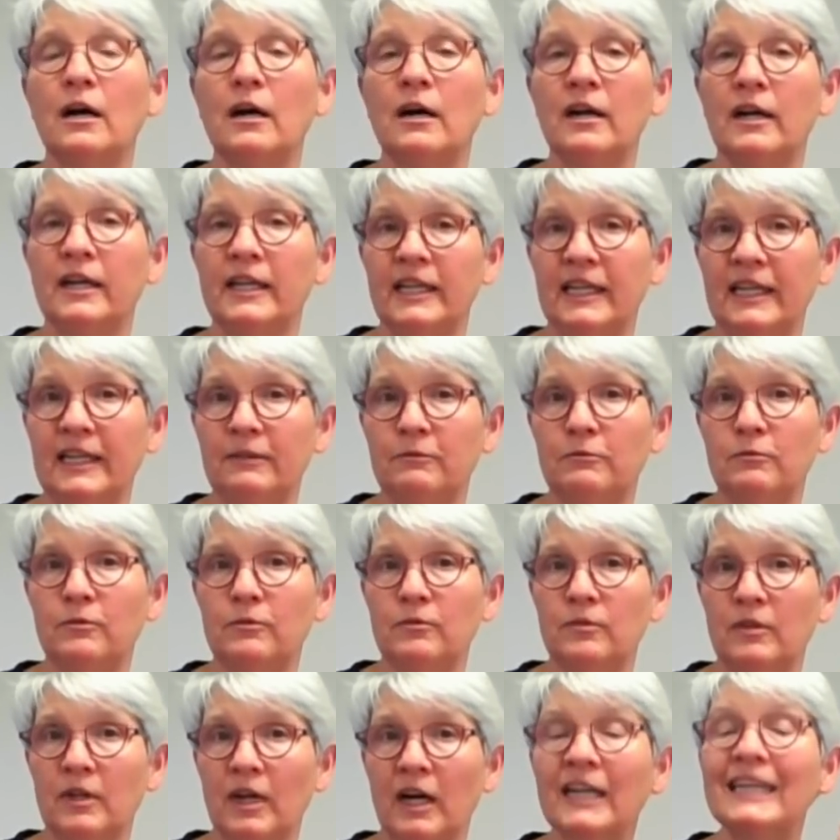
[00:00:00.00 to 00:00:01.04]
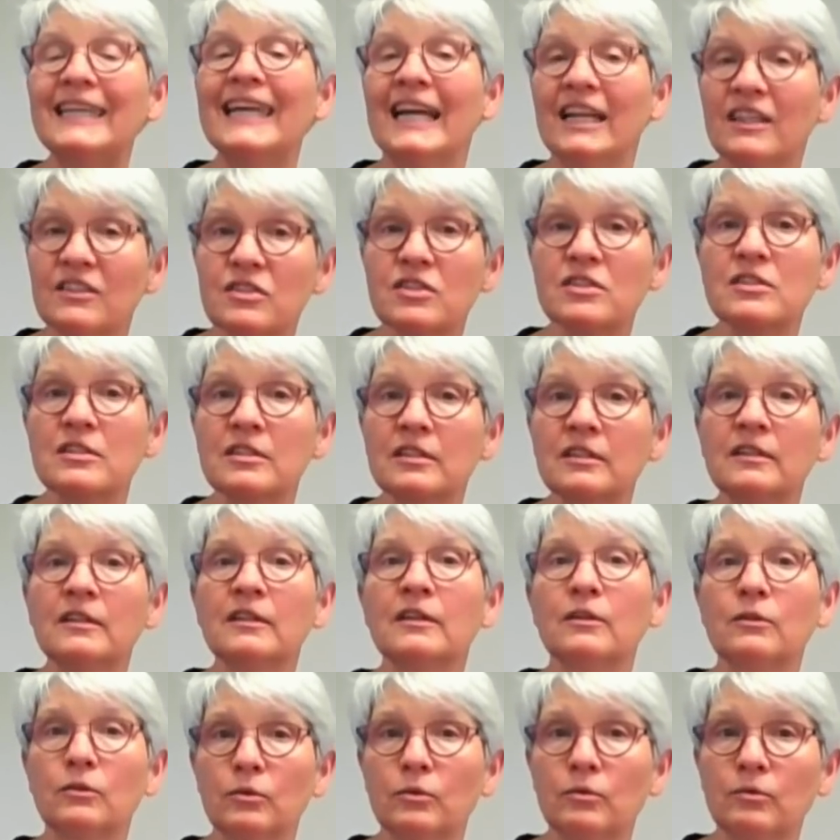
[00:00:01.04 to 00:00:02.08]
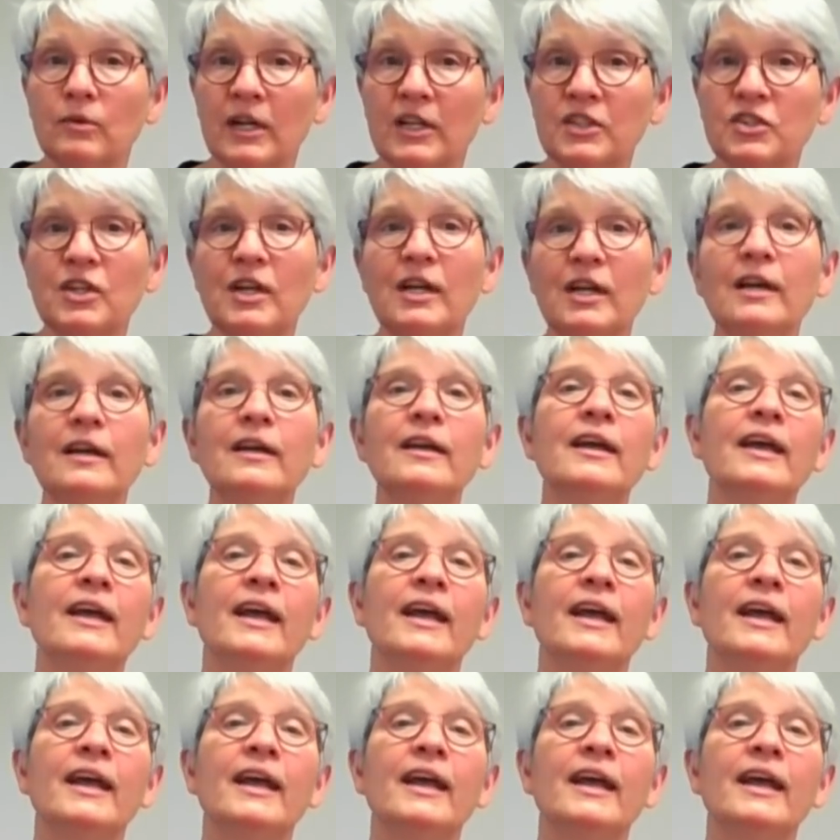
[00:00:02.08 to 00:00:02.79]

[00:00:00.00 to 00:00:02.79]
uh, in against Russia